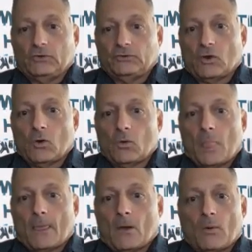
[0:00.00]

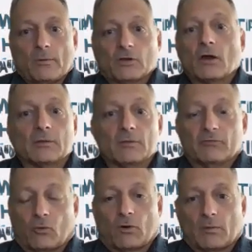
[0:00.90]
So we were talking
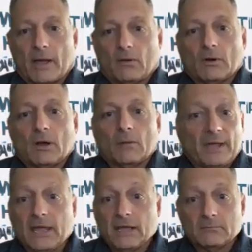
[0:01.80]
before about
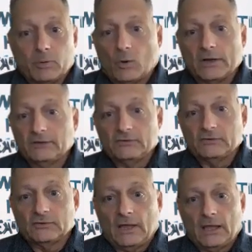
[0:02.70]
pain
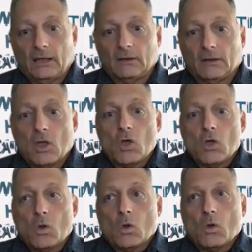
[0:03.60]
points, and
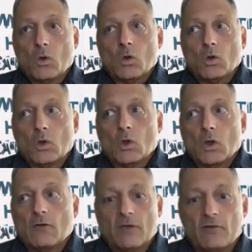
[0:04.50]

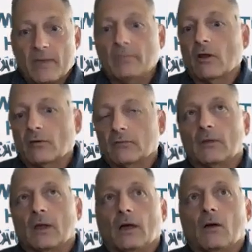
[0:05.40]
if people aren't
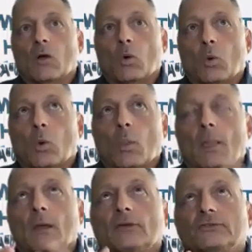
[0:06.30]

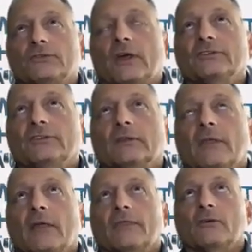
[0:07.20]
sensing
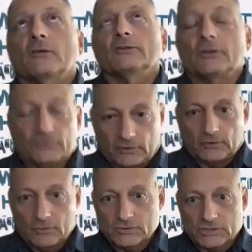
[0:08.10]
that there is a
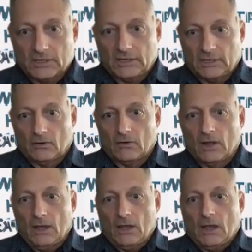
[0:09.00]
solution here,
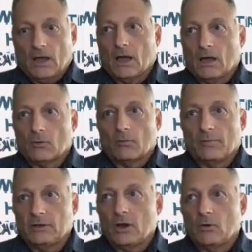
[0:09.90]
there will
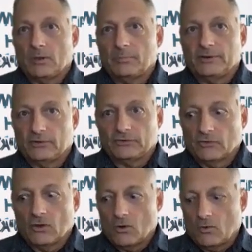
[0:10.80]
be no impetus,
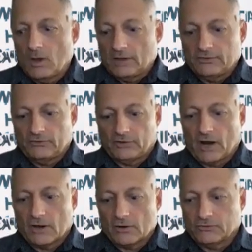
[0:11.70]
no
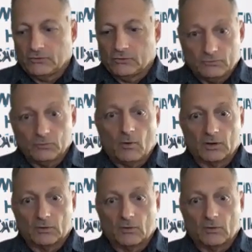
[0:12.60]
desire to want to